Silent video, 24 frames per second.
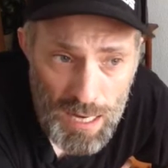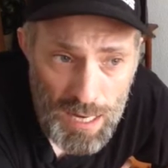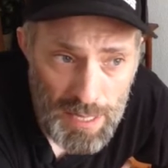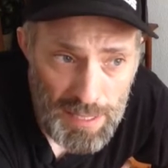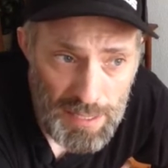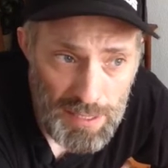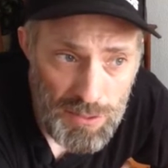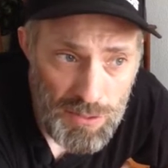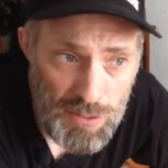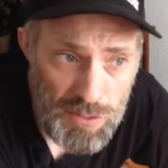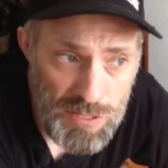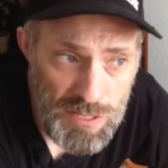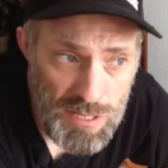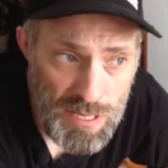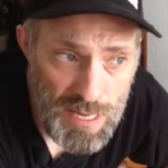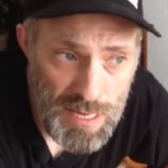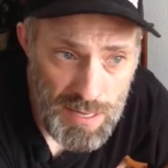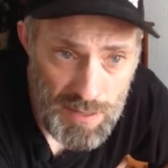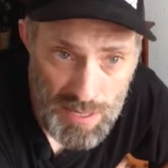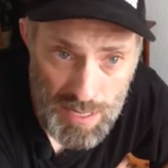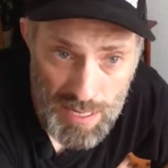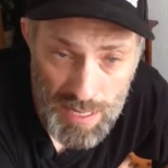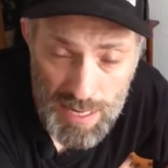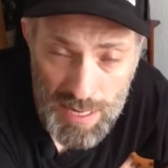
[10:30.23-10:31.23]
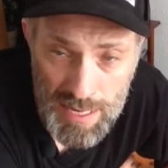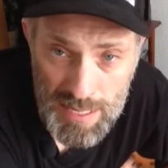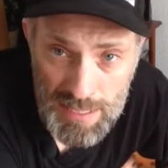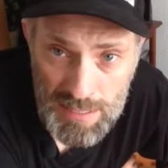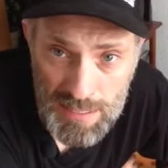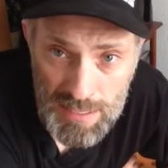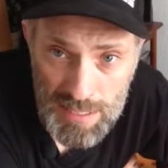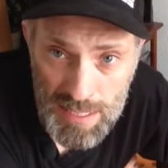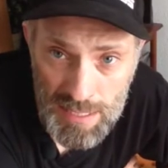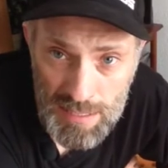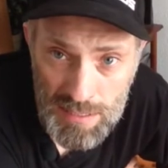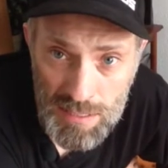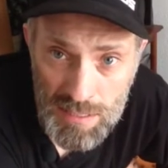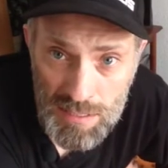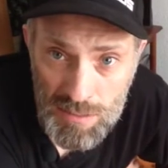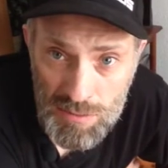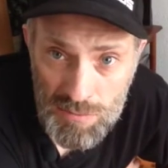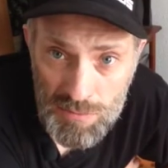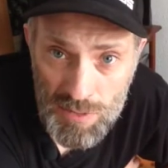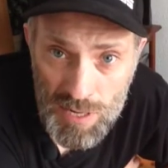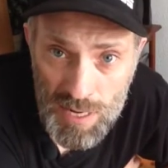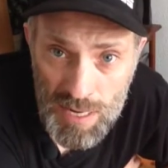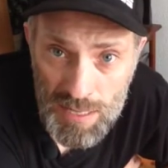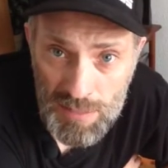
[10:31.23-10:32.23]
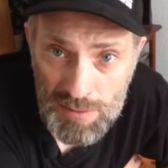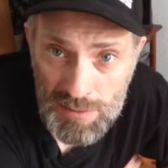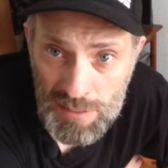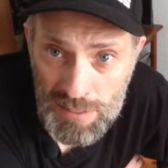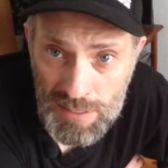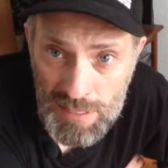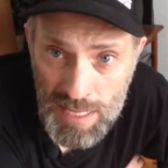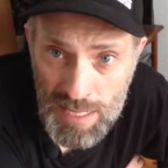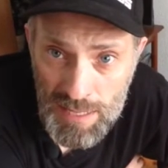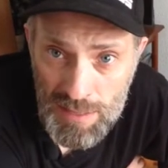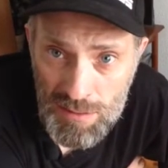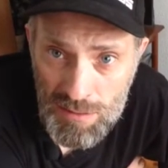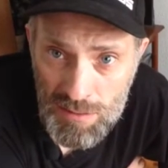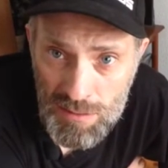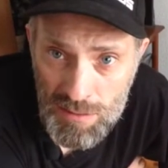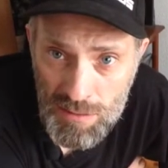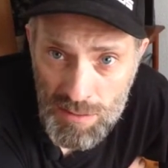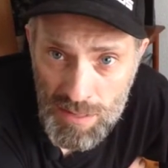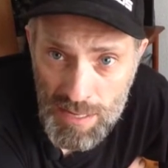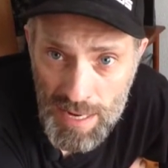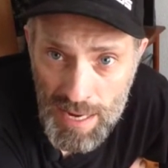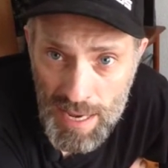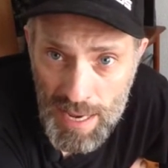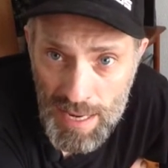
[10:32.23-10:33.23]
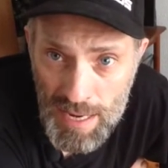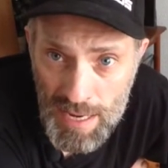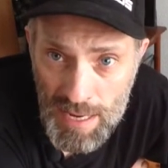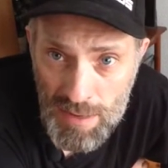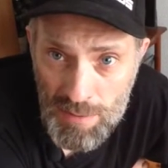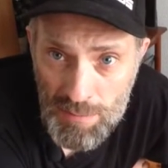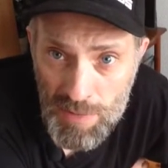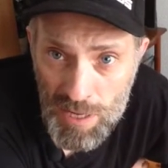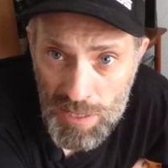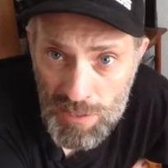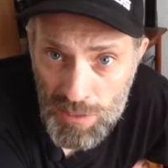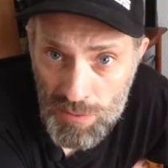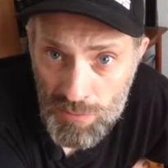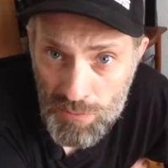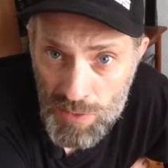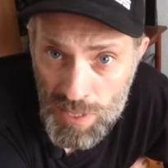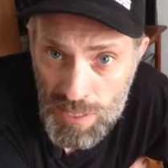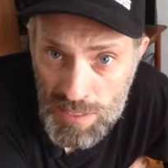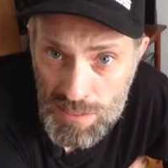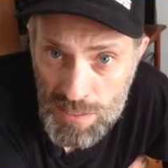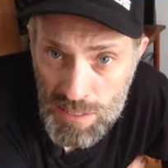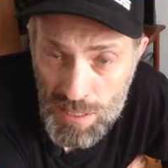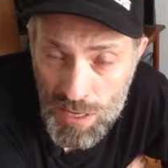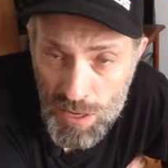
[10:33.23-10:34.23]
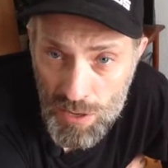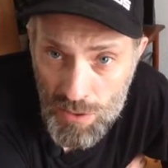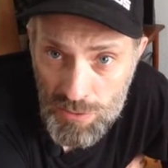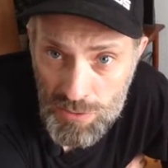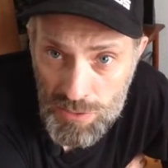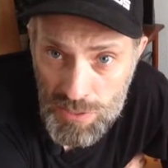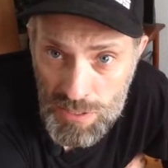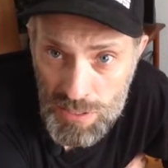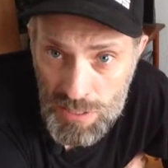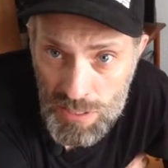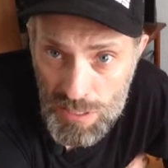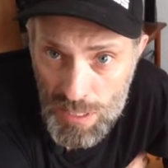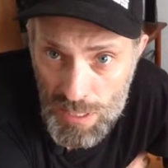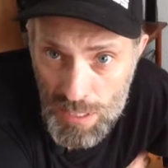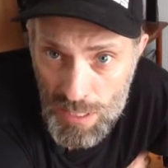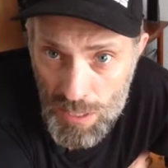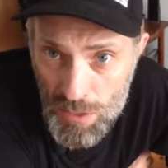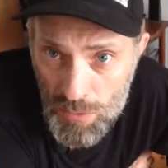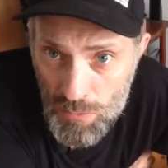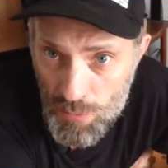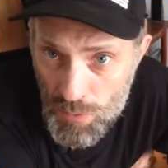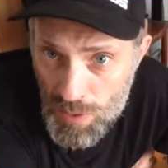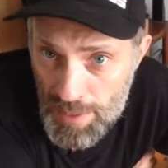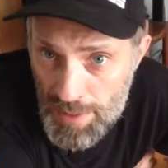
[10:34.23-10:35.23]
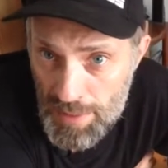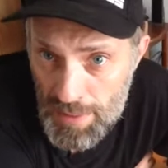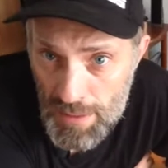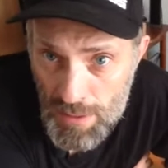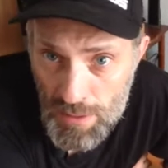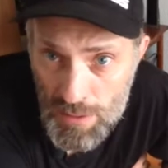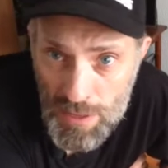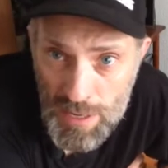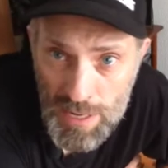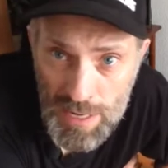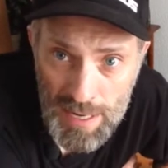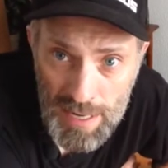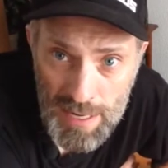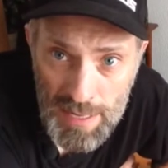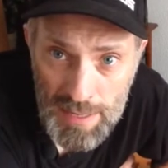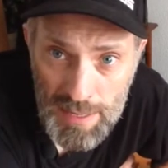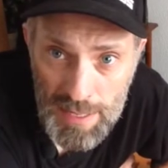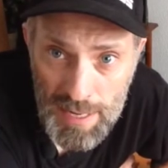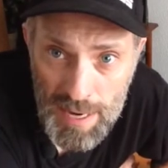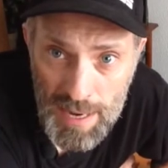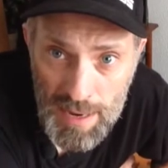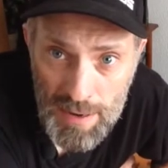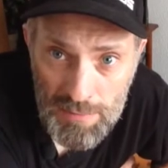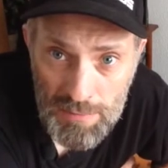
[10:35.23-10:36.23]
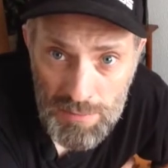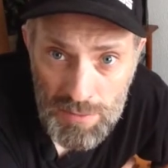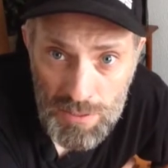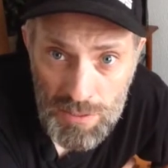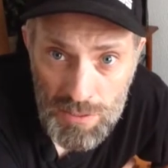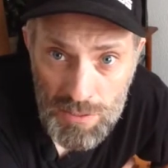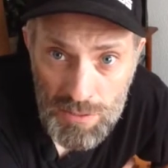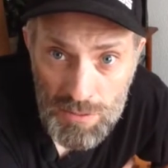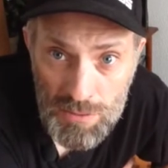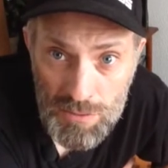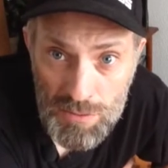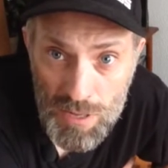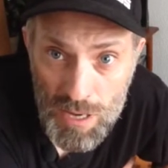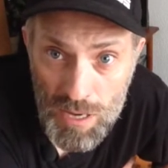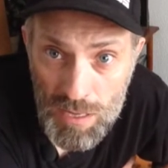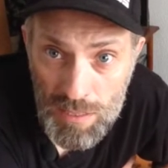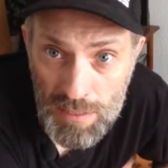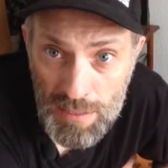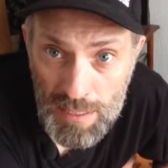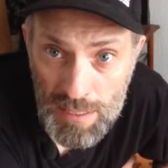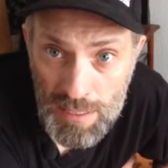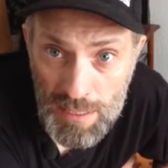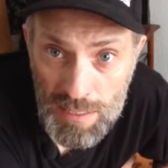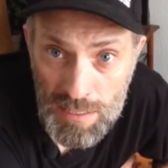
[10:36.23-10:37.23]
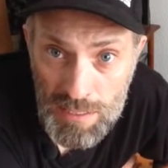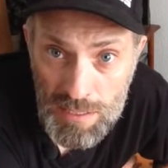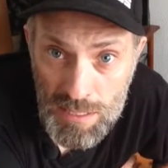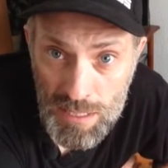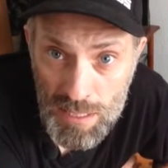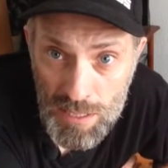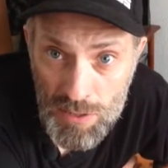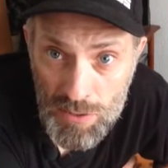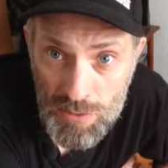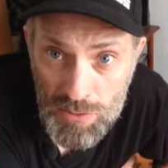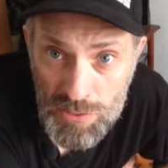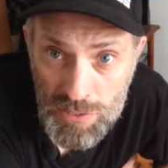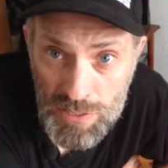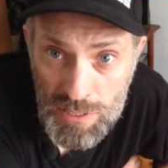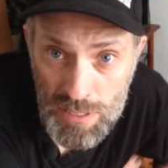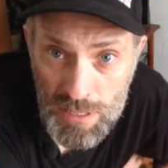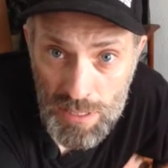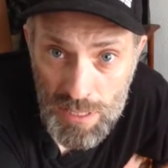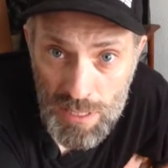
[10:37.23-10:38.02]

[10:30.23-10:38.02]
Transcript: Usually in the United States, it's around 10:30 a.m. on the West Coast, 1:30 in the afternoon on the East Coast.